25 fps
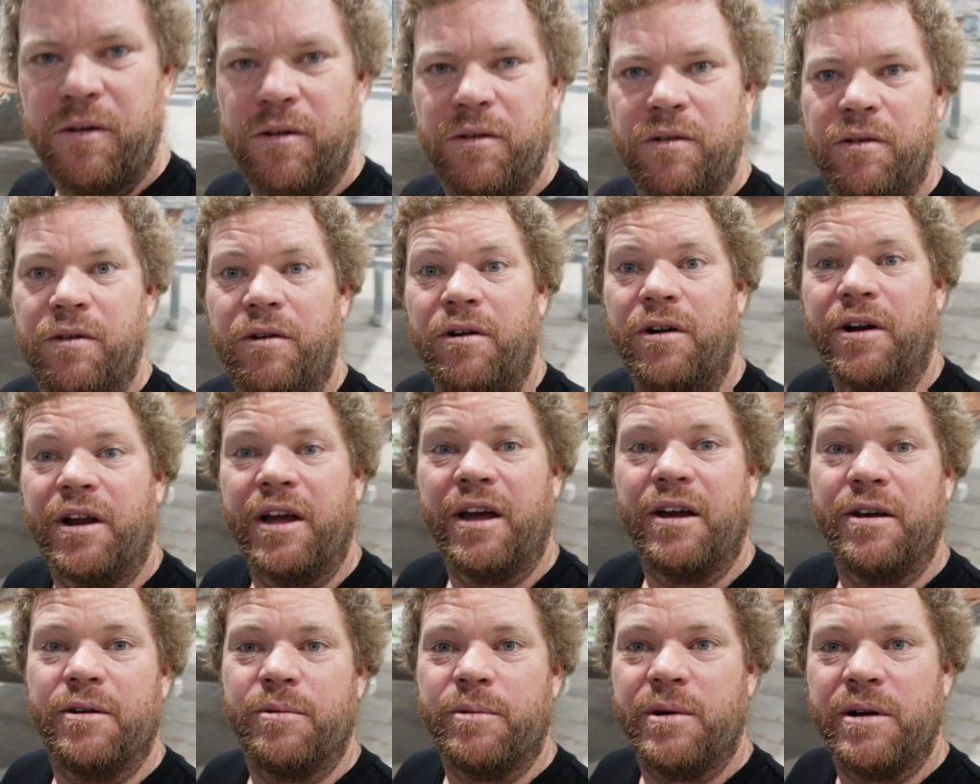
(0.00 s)

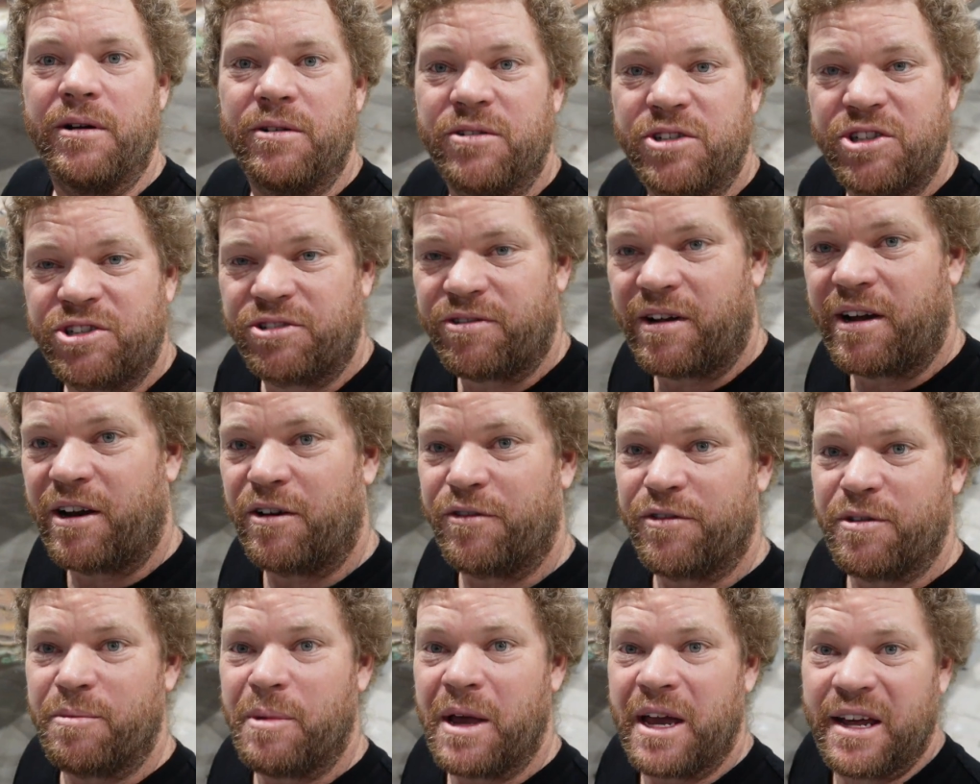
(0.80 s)
Rightio, well, straight
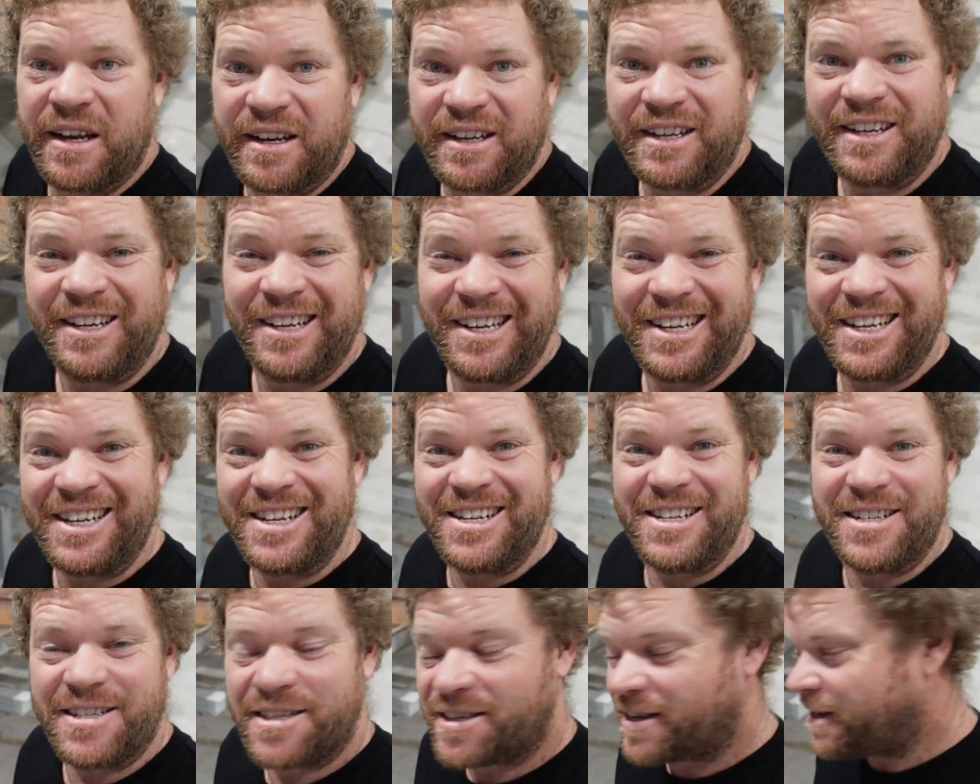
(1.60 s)
off the bat, it
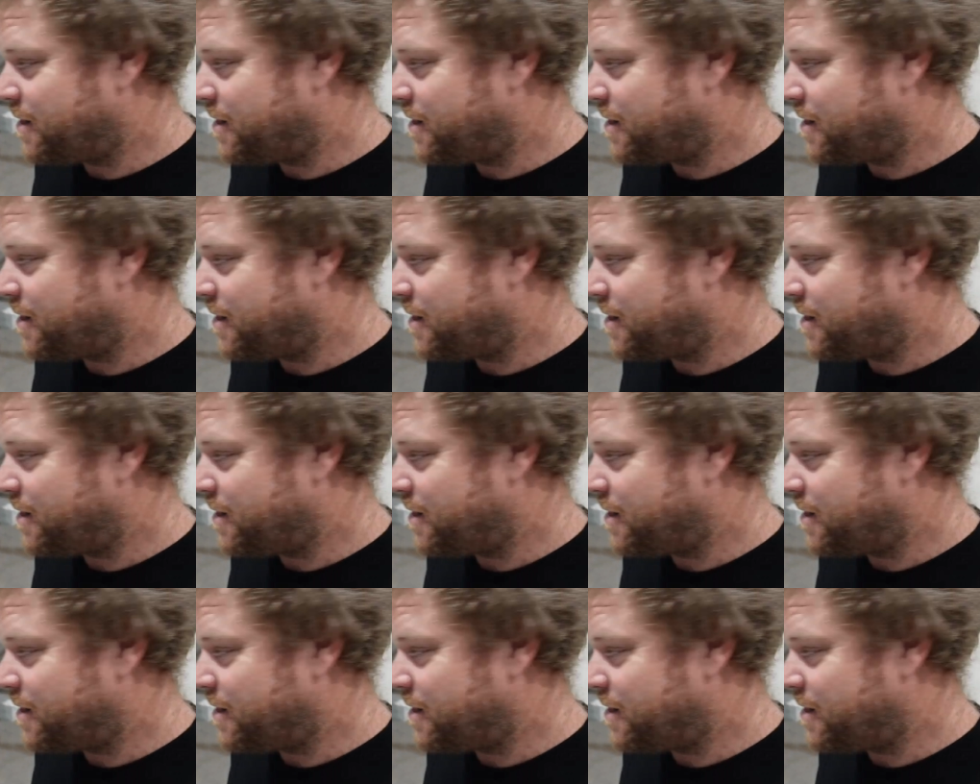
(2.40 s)
is